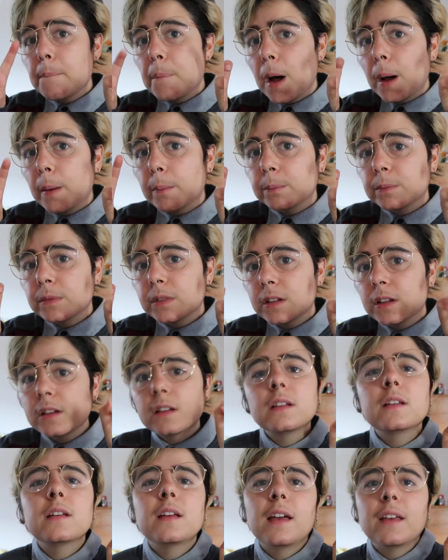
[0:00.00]
thumped,
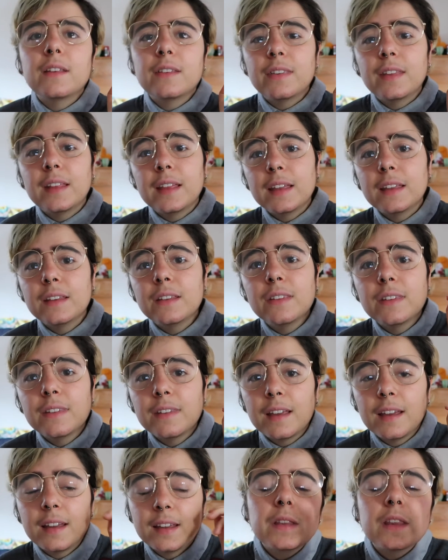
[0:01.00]
as the kids
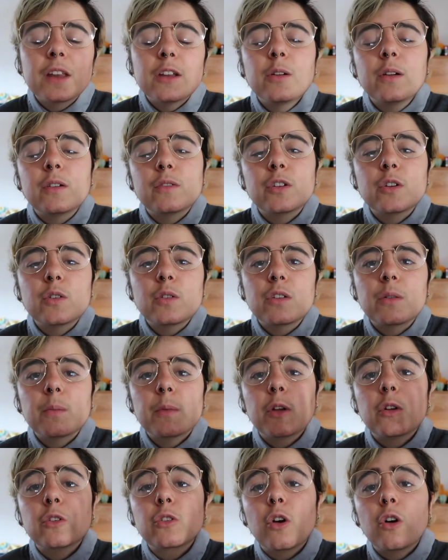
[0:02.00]
say, then you have to go to
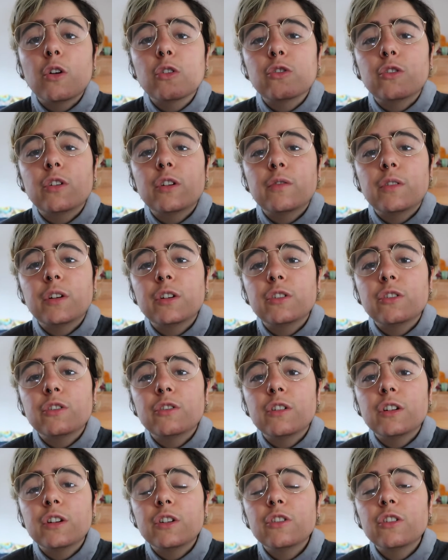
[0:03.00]
something called alternate
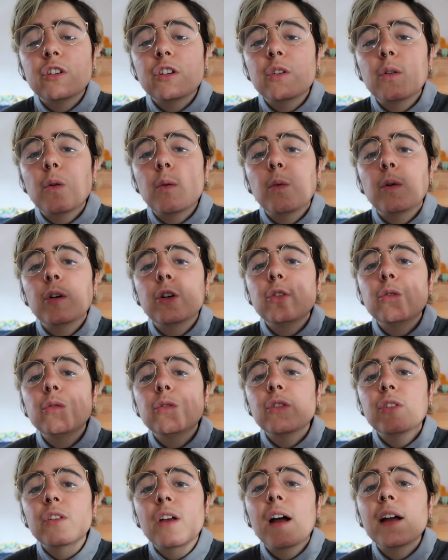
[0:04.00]
registration, where you
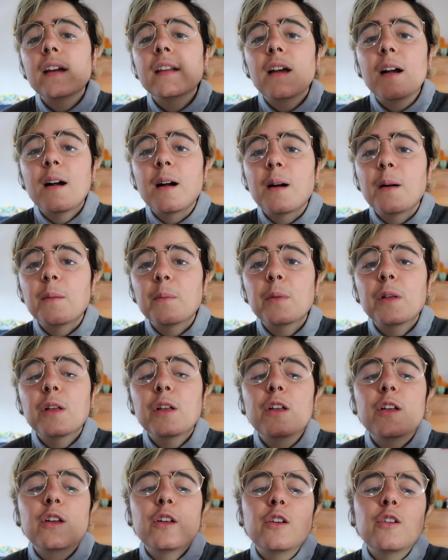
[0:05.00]
sign up
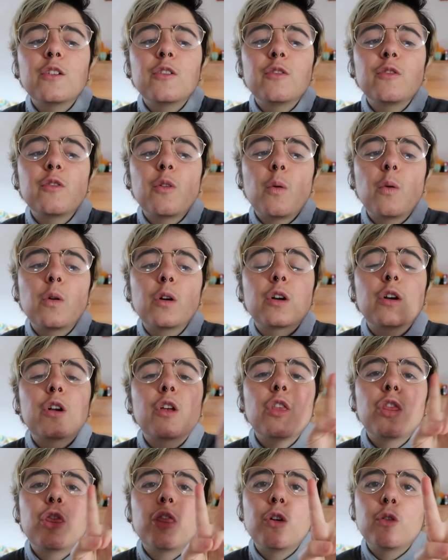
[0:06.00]
for
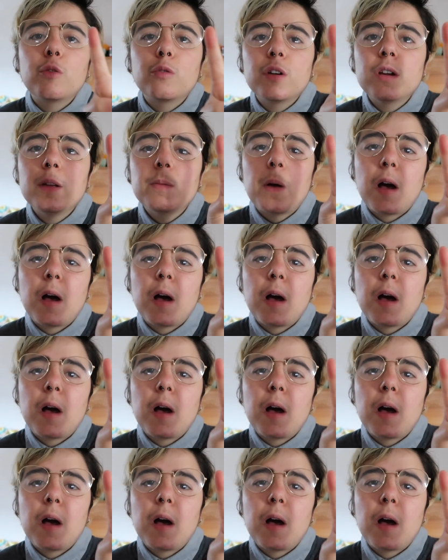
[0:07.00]
3